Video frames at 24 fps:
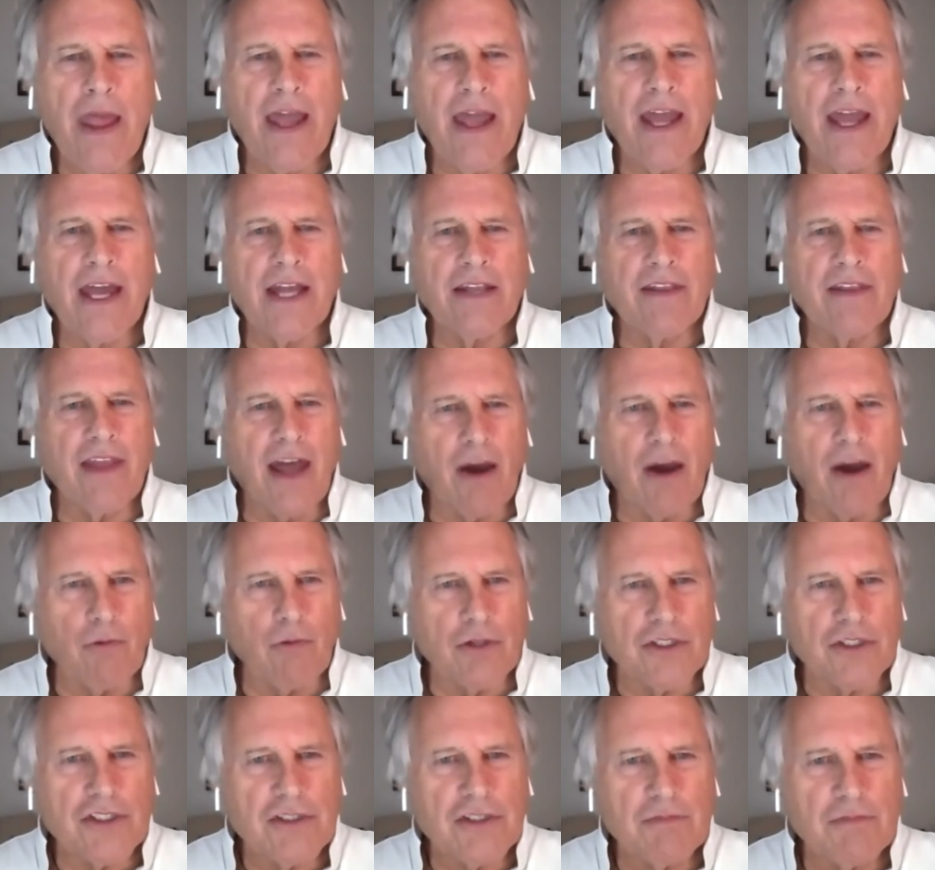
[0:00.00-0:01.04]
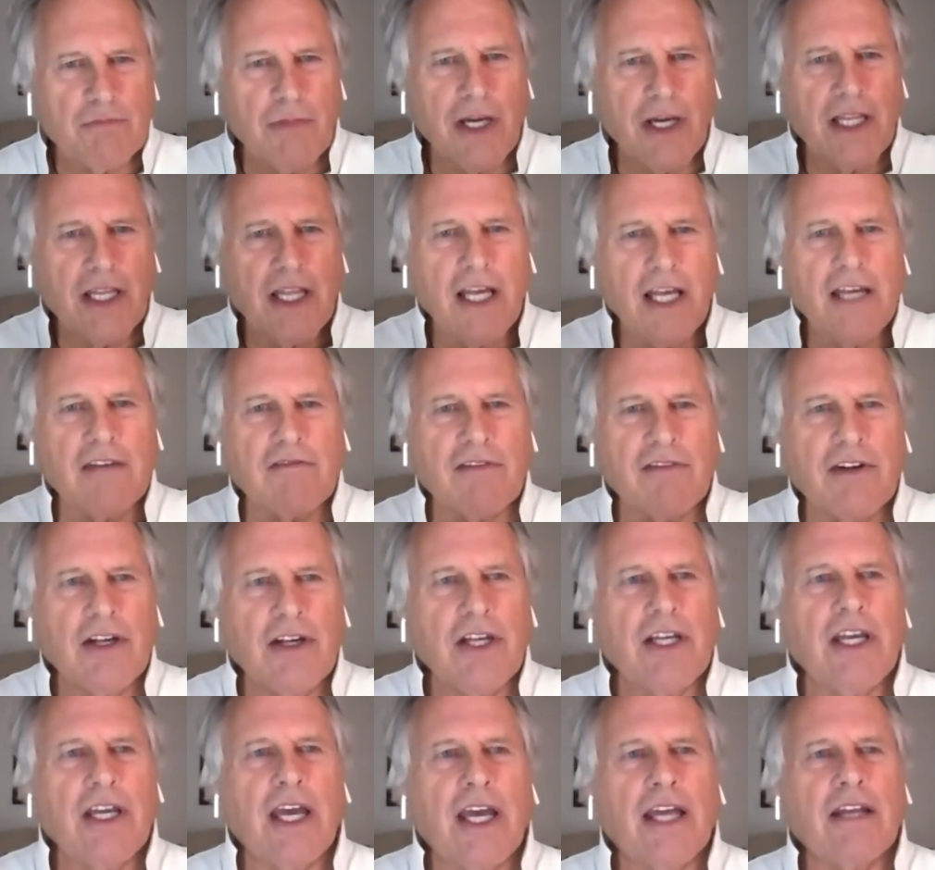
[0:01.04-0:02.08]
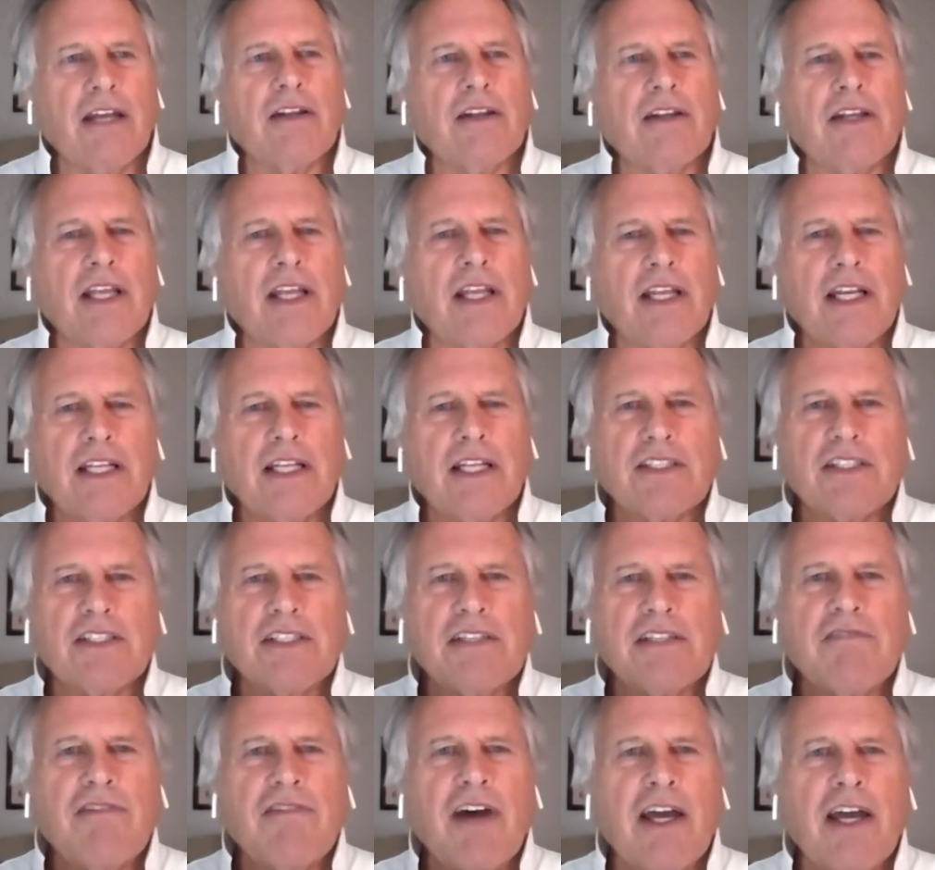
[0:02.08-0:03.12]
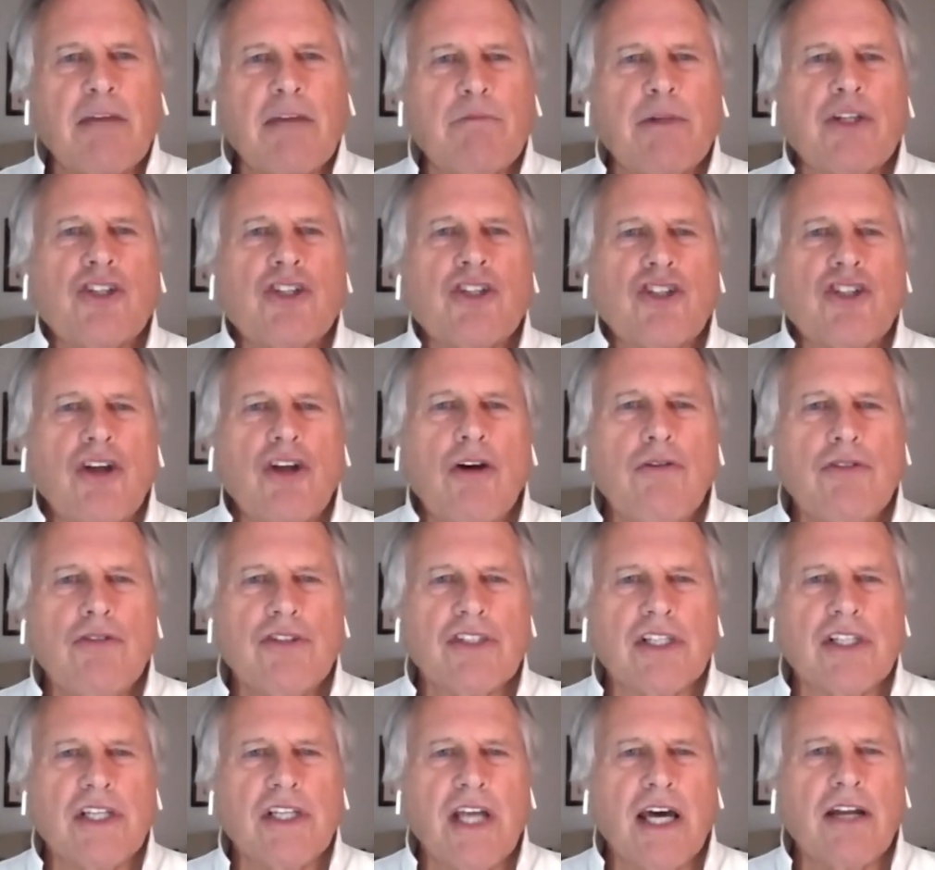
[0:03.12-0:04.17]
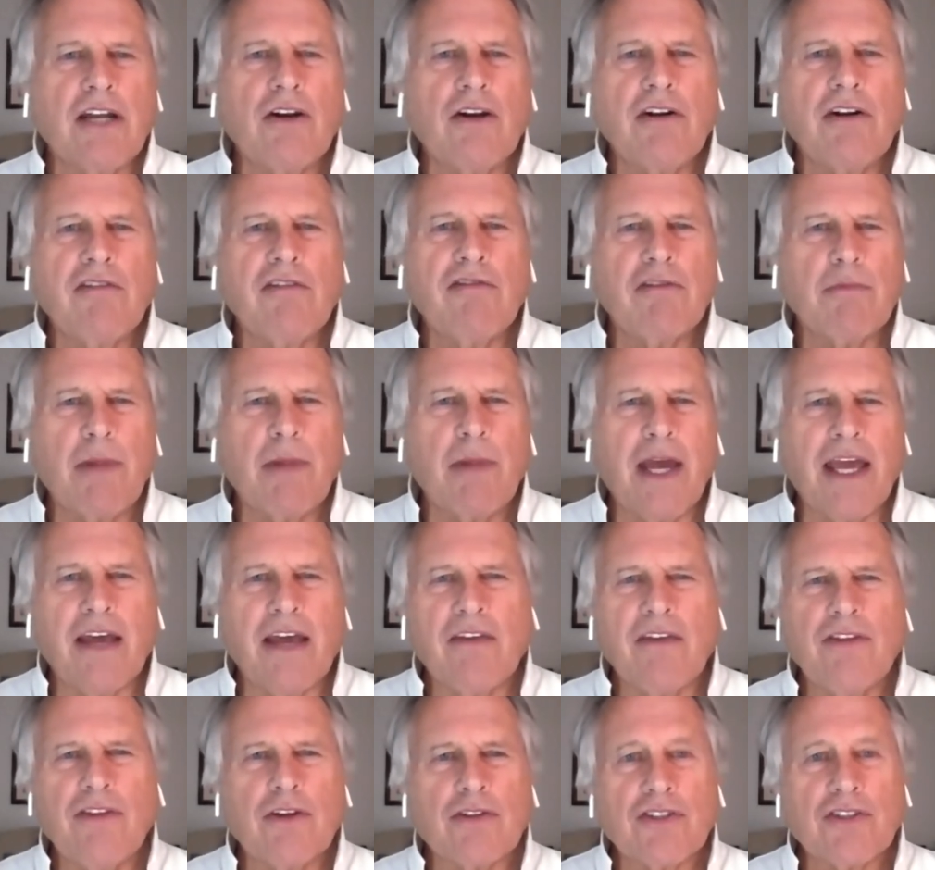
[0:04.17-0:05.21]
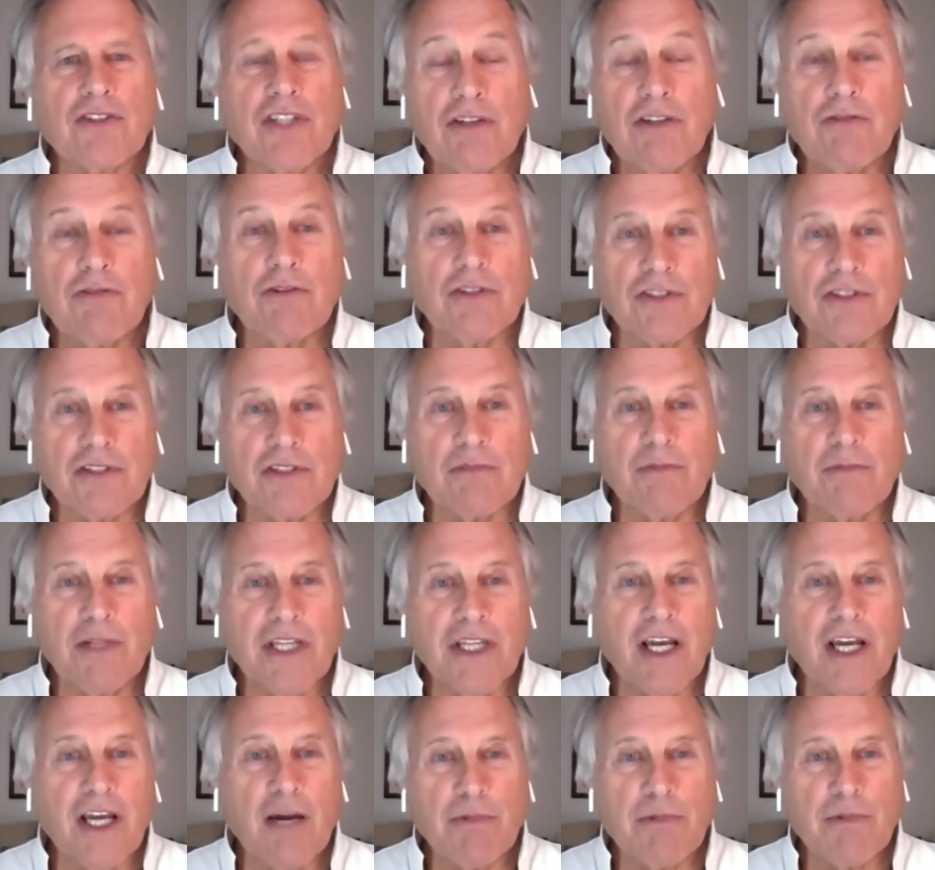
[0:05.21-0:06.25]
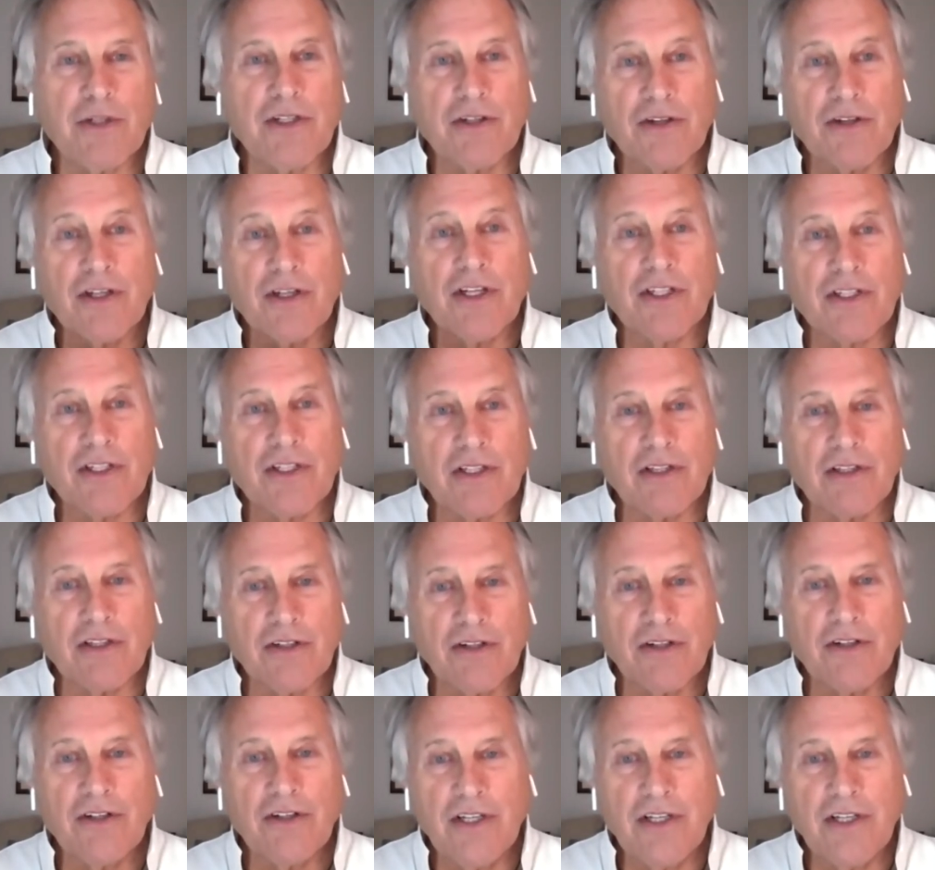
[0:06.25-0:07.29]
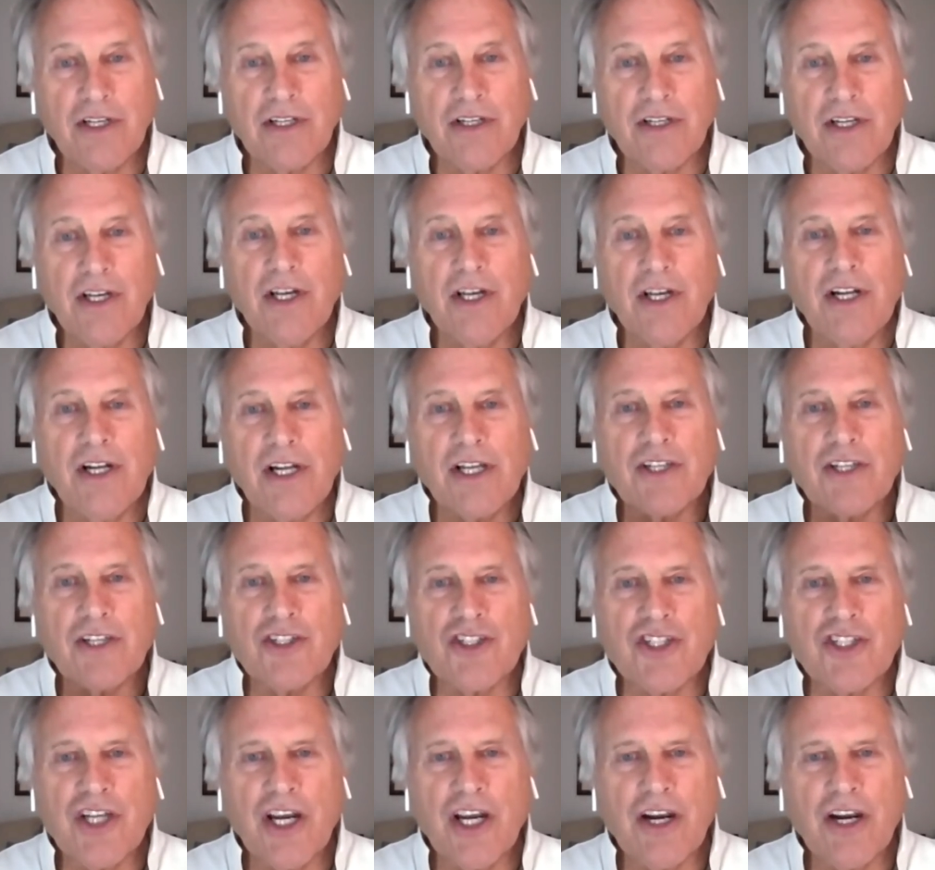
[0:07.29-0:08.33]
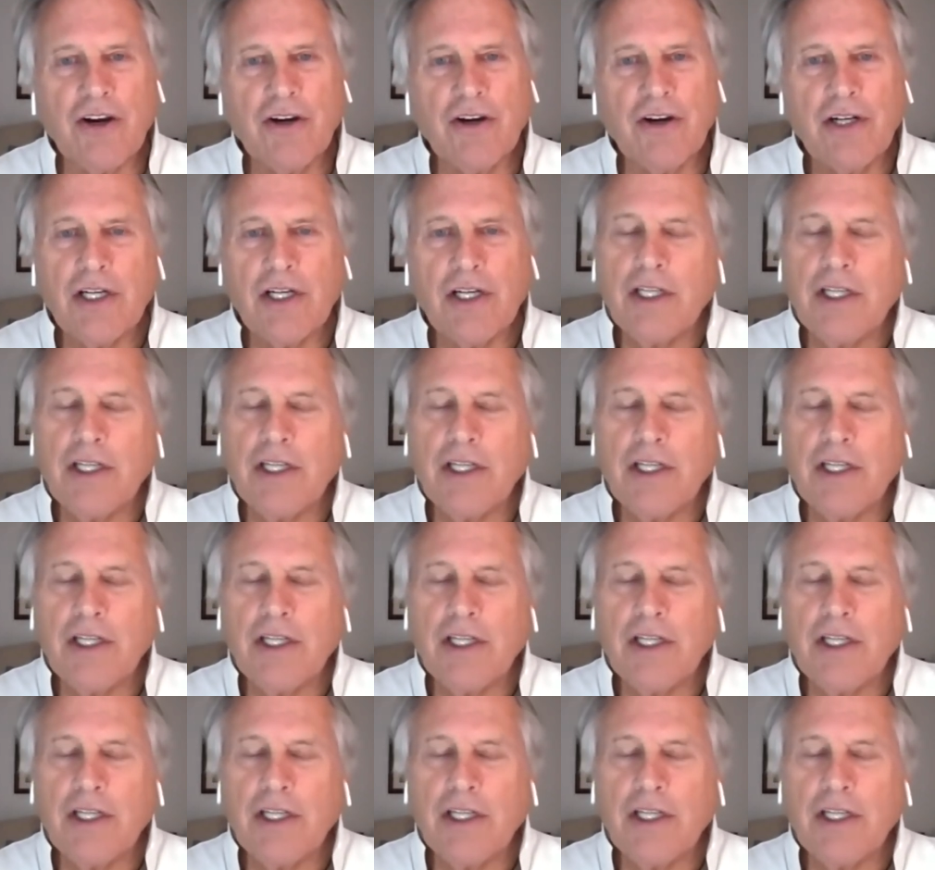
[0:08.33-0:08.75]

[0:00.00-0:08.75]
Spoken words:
And that was my life. And it's as if I had been chosen not only for my ethnocentrism and the opportunity to learn and share,